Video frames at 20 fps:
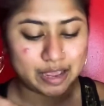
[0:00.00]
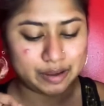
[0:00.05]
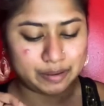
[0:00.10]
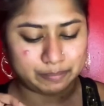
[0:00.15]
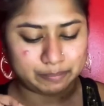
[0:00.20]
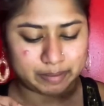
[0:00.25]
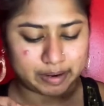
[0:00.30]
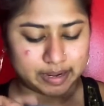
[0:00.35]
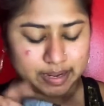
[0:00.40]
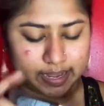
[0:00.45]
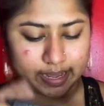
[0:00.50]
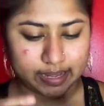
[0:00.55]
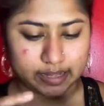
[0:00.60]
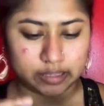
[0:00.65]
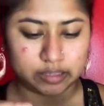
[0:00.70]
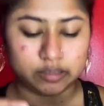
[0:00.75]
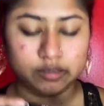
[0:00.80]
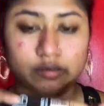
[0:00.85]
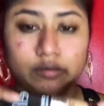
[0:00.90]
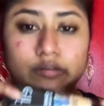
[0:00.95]
My
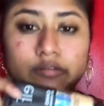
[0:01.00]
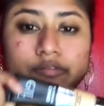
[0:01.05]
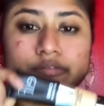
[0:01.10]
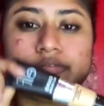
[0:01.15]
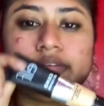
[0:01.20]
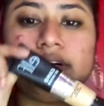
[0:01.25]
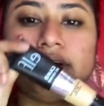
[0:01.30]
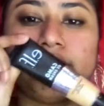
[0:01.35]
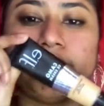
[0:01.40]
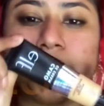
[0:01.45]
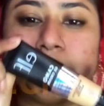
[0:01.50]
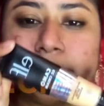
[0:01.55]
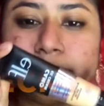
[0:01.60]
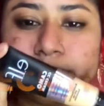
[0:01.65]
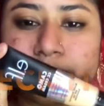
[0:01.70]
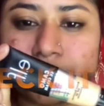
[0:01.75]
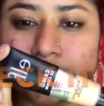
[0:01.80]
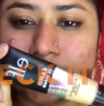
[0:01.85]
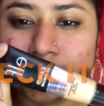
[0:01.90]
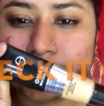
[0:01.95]
e.l.f.
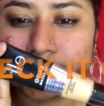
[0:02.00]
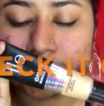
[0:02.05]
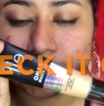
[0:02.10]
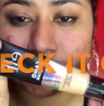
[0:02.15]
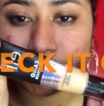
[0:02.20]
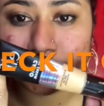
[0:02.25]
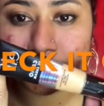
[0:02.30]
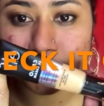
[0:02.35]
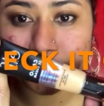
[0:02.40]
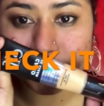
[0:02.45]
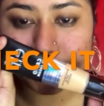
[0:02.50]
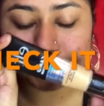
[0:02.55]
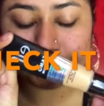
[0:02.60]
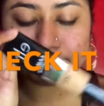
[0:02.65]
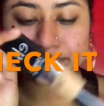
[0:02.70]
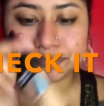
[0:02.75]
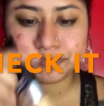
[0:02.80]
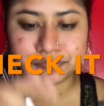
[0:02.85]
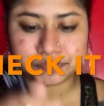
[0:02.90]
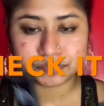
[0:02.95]
CC cream.
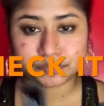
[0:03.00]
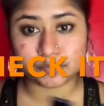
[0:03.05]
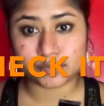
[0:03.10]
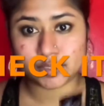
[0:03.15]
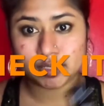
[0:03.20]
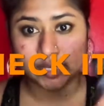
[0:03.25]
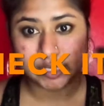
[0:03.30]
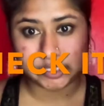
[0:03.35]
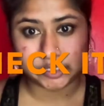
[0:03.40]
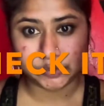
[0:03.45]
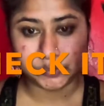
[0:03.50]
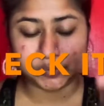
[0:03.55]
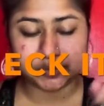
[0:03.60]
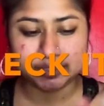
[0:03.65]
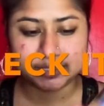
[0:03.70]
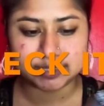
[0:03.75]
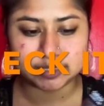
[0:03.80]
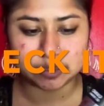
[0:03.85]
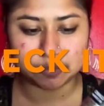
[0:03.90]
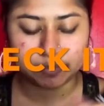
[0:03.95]
I used
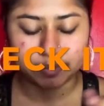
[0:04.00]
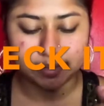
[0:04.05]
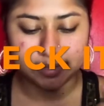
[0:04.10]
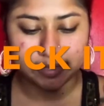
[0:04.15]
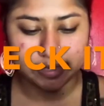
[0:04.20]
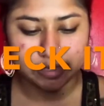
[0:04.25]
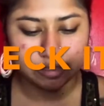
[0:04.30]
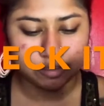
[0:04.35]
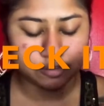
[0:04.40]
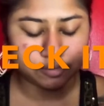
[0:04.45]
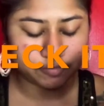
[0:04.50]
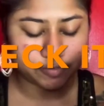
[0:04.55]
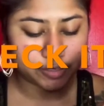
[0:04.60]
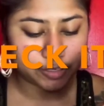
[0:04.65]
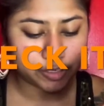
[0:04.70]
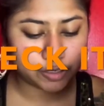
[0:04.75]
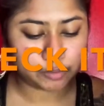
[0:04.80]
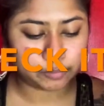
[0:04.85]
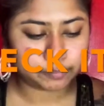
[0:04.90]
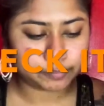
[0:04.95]
this on my last
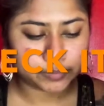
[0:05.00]
video.